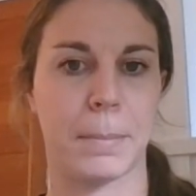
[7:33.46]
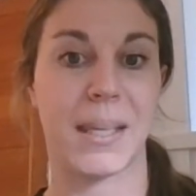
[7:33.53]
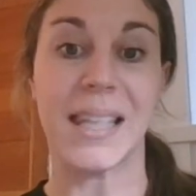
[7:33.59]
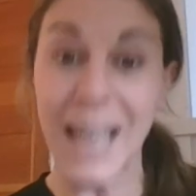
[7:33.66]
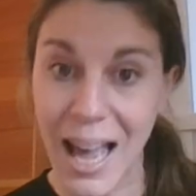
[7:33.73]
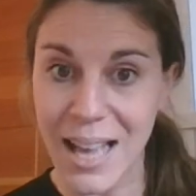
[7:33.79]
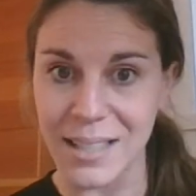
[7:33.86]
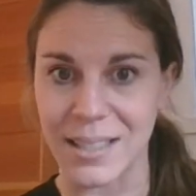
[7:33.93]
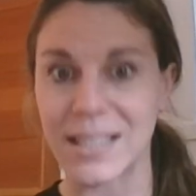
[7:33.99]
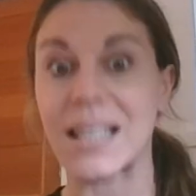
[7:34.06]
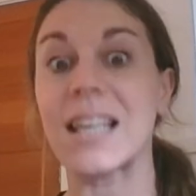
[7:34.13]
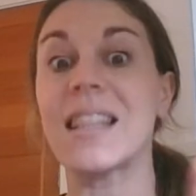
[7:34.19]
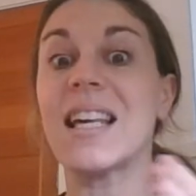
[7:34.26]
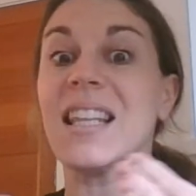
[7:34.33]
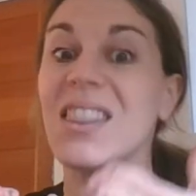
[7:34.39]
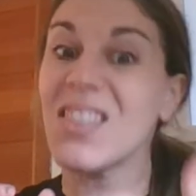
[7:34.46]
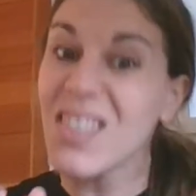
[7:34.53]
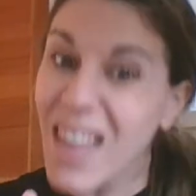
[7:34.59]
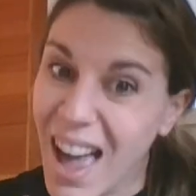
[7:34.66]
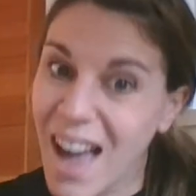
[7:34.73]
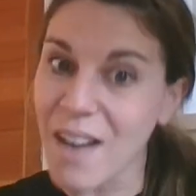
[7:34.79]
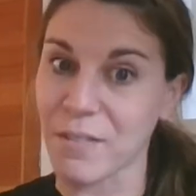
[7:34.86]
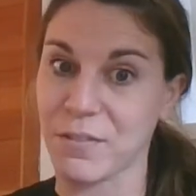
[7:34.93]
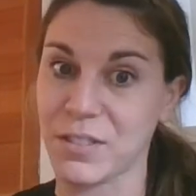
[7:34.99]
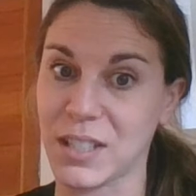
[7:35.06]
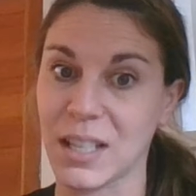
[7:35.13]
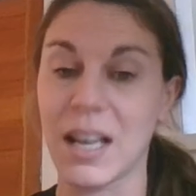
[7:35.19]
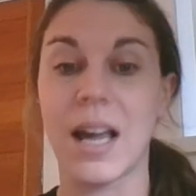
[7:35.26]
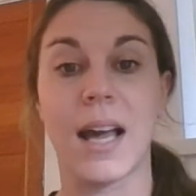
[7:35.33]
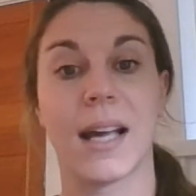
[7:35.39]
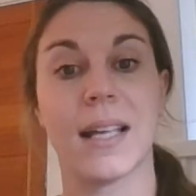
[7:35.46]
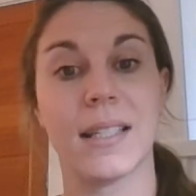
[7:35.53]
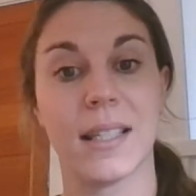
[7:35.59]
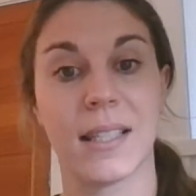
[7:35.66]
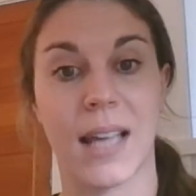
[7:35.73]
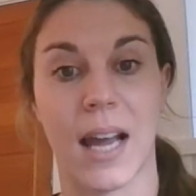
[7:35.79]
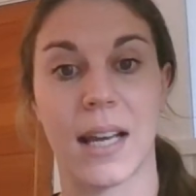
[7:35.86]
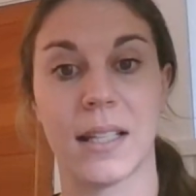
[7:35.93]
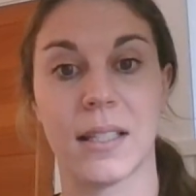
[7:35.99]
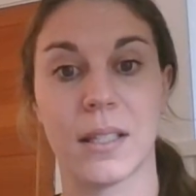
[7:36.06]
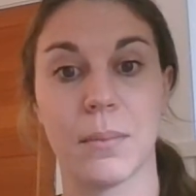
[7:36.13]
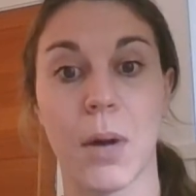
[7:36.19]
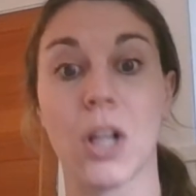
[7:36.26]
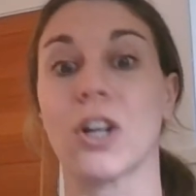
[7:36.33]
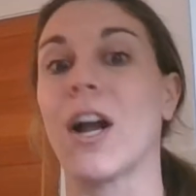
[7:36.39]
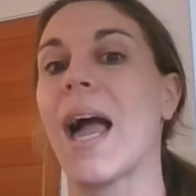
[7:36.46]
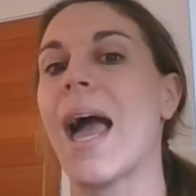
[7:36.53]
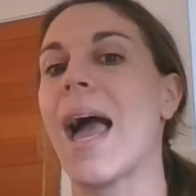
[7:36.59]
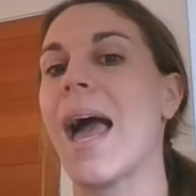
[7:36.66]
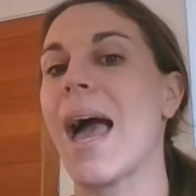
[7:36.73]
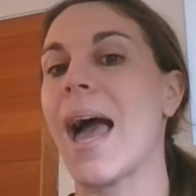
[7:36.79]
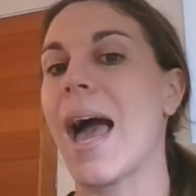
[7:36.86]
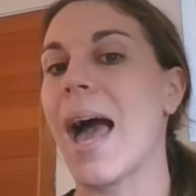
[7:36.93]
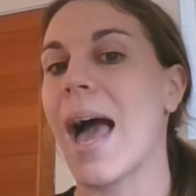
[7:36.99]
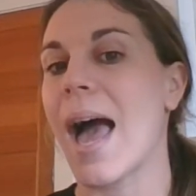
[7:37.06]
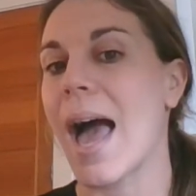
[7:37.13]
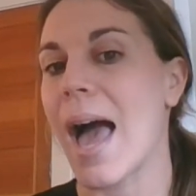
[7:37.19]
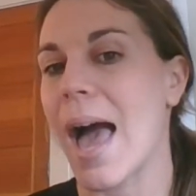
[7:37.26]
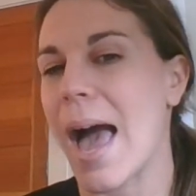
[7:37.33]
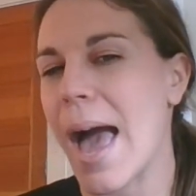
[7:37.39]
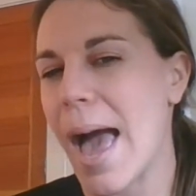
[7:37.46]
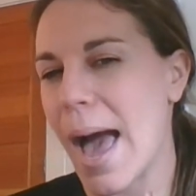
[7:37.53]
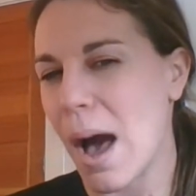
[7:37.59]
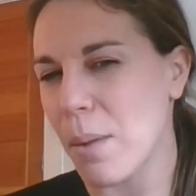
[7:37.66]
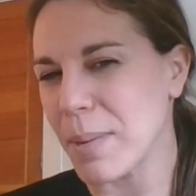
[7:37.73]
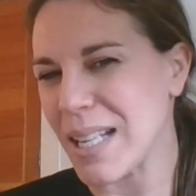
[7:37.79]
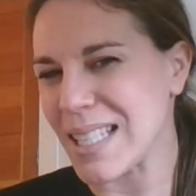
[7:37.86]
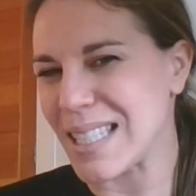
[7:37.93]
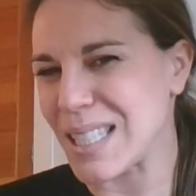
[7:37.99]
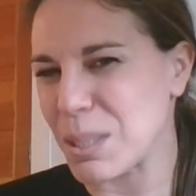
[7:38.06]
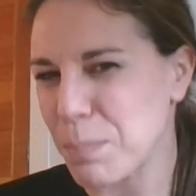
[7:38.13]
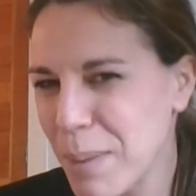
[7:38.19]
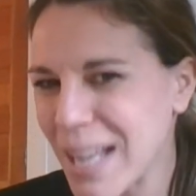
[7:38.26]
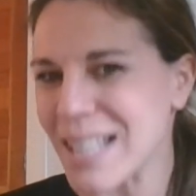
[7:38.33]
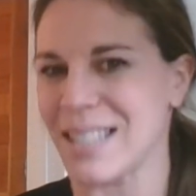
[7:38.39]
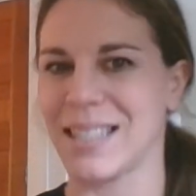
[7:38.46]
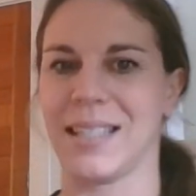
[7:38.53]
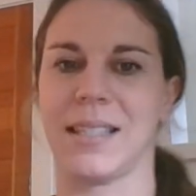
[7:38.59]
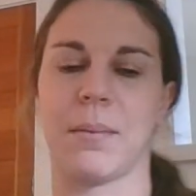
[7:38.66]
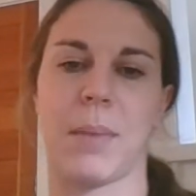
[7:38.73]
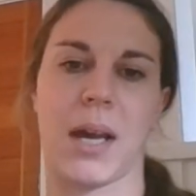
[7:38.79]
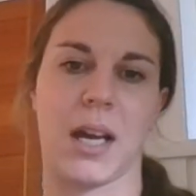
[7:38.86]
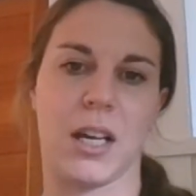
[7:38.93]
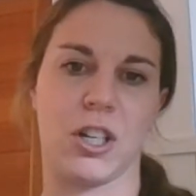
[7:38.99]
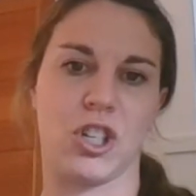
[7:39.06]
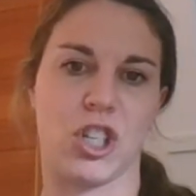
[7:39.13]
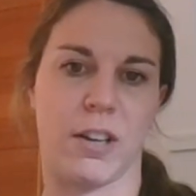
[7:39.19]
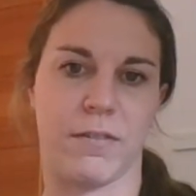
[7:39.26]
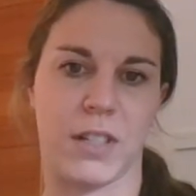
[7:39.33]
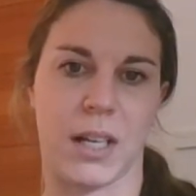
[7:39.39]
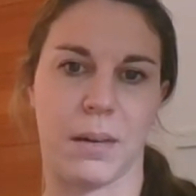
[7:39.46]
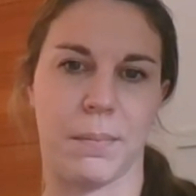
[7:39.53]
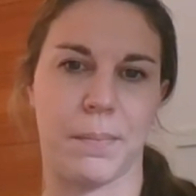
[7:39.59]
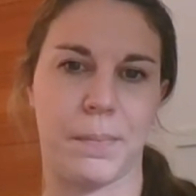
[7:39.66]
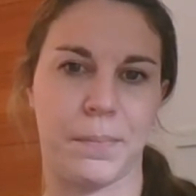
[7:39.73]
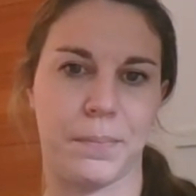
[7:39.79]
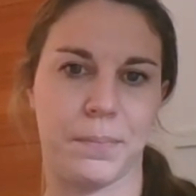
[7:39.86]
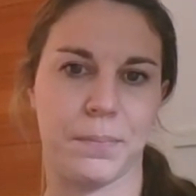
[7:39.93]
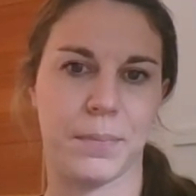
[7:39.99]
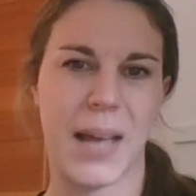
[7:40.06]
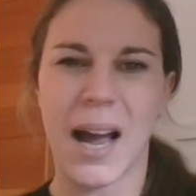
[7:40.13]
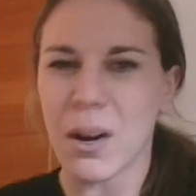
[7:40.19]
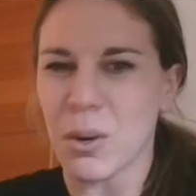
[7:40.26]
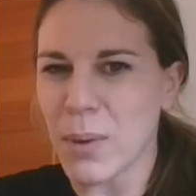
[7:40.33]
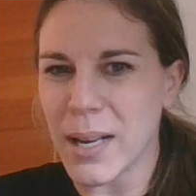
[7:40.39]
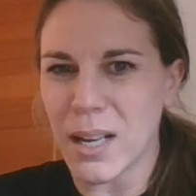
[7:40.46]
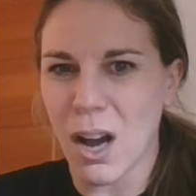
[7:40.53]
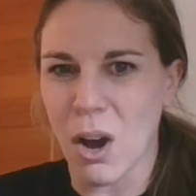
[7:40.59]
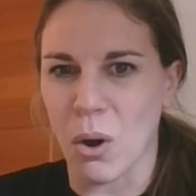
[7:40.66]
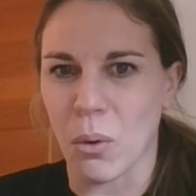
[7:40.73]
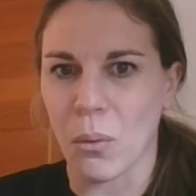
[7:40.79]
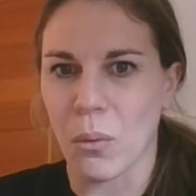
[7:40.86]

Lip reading: Yes, to the left, because it's getting smaller. How many spaces am I going to shift it? How do I know?